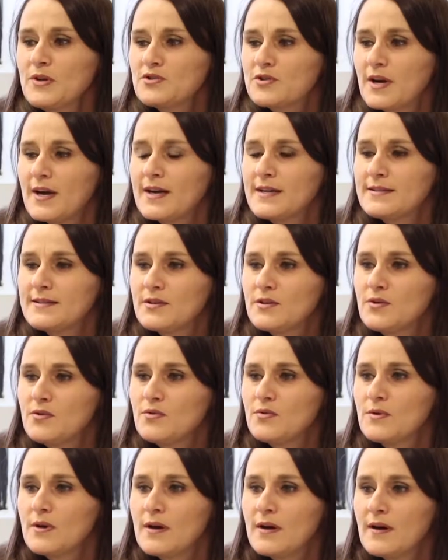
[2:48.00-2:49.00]
try
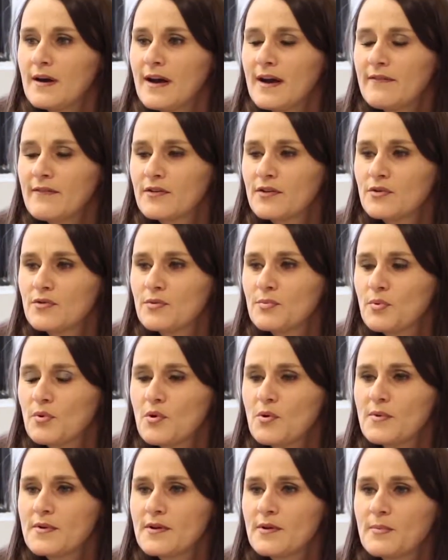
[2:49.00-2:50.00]
to have a good
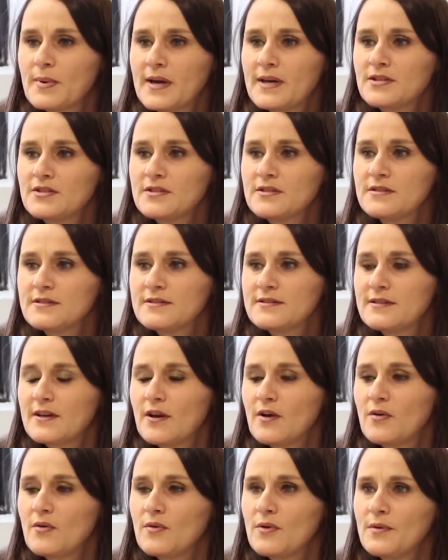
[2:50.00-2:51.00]
rapport with our patients,
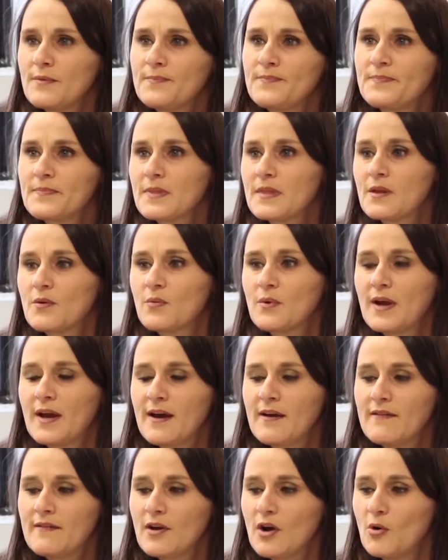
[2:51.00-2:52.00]
so we
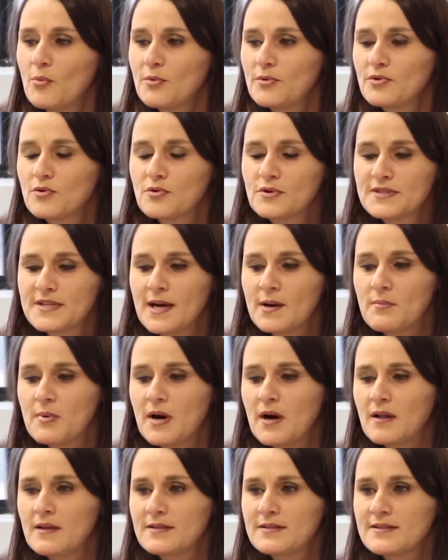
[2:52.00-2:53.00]
have an open door type
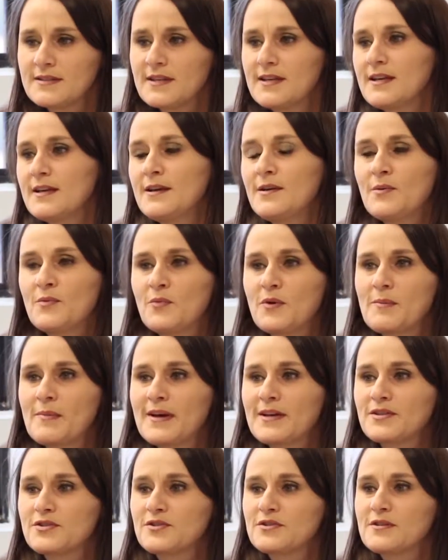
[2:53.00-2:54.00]
policy. We
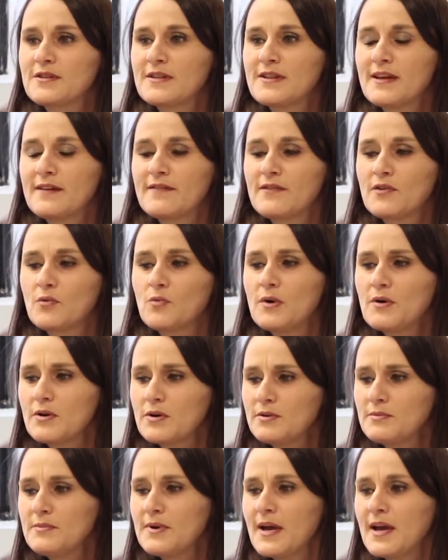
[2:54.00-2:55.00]
make sure that they feel
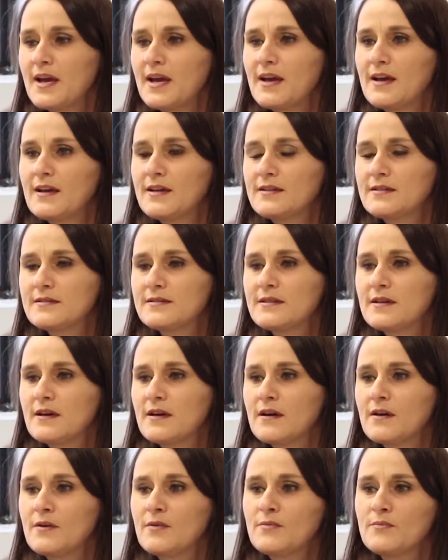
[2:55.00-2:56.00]
welcome, and
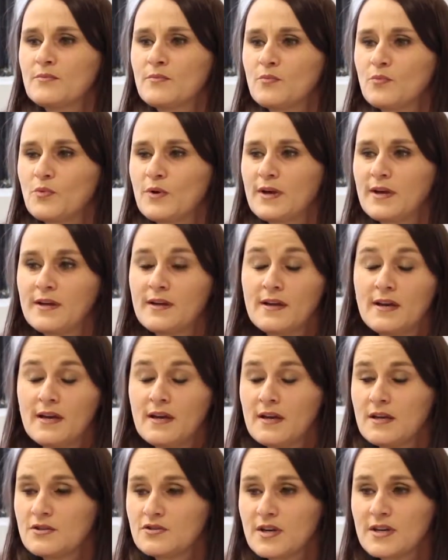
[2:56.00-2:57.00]
we
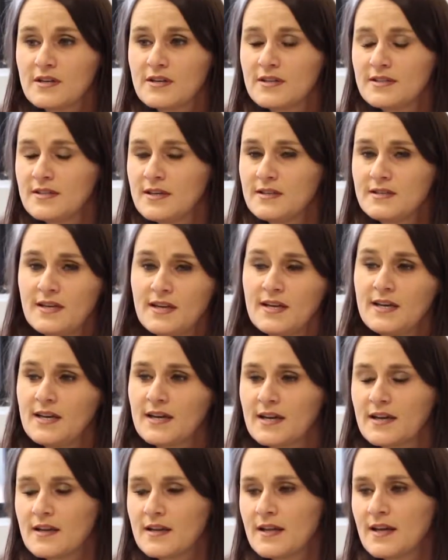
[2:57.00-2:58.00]
try to attend to any
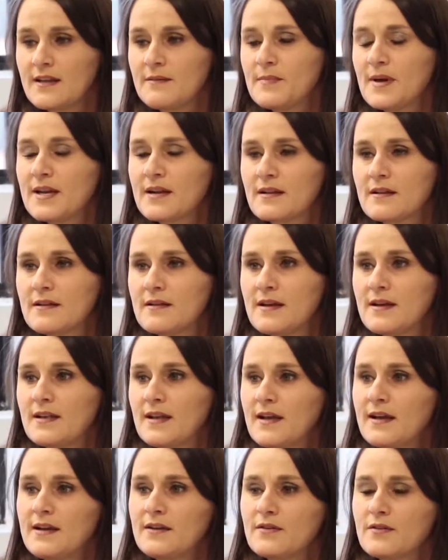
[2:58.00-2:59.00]
kind of need medically they
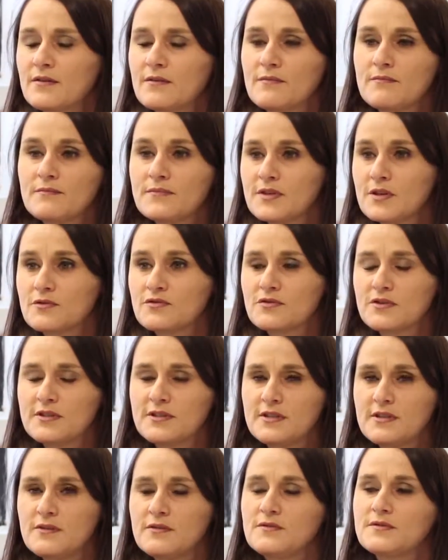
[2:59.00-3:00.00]
need or socially
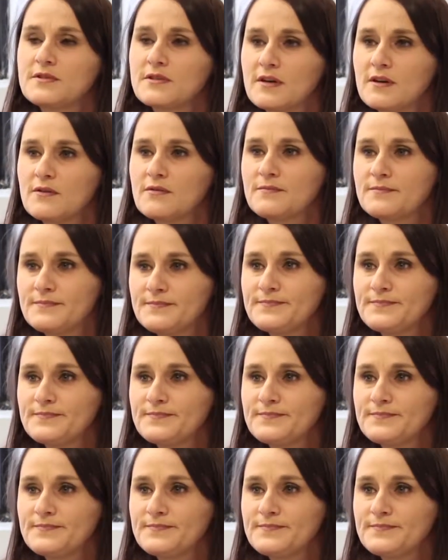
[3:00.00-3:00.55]
too. So